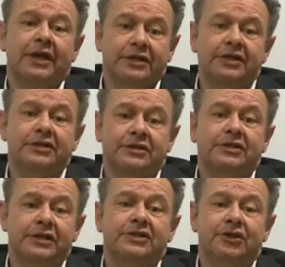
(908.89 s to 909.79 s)
and
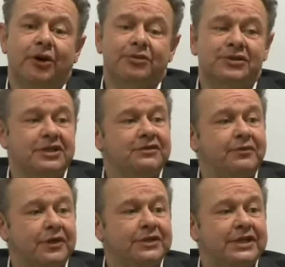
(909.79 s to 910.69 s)
did start proceedings
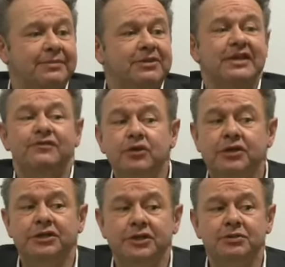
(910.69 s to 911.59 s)
for contempt if you
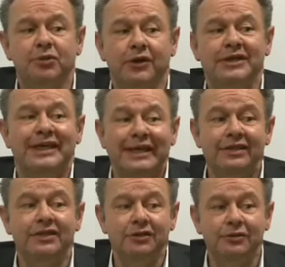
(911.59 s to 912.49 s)
continue to market
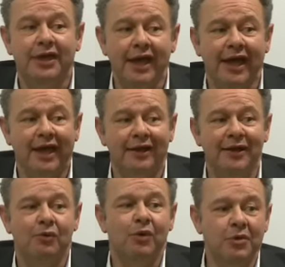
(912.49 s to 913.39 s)
in the UK,
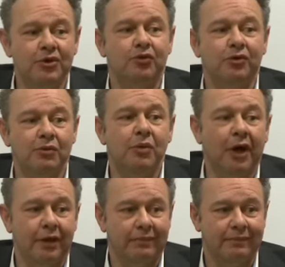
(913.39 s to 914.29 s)
where we'd already
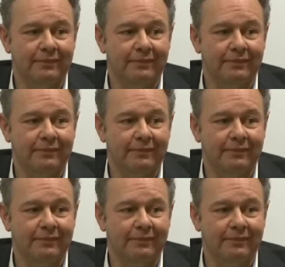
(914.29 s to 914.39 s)
won.